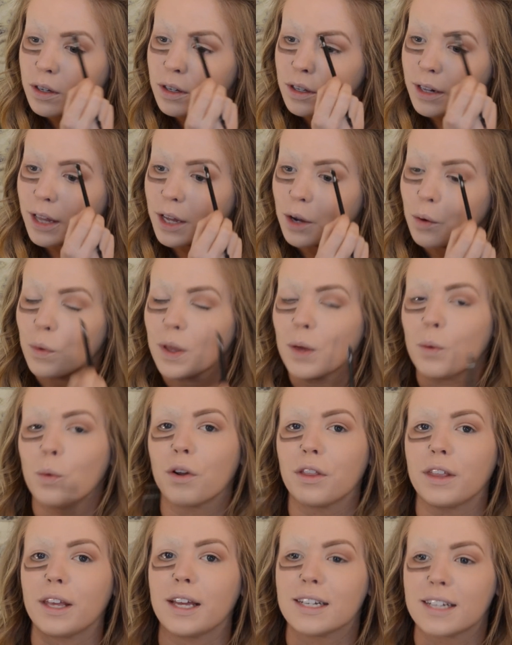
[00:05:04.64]
Like we
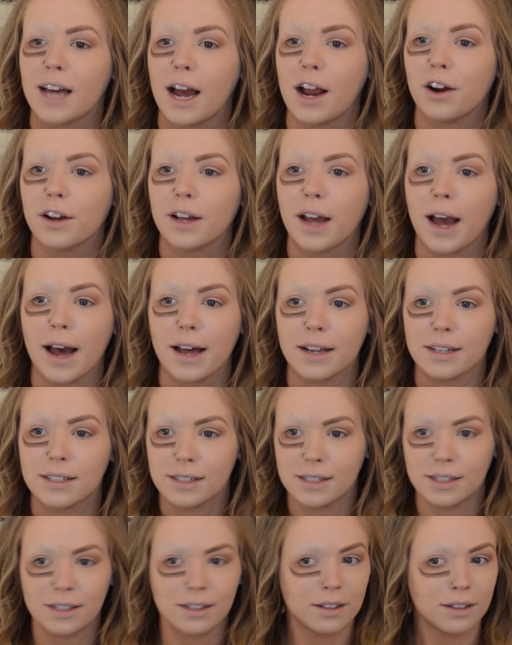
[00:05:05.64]
were the entire cast.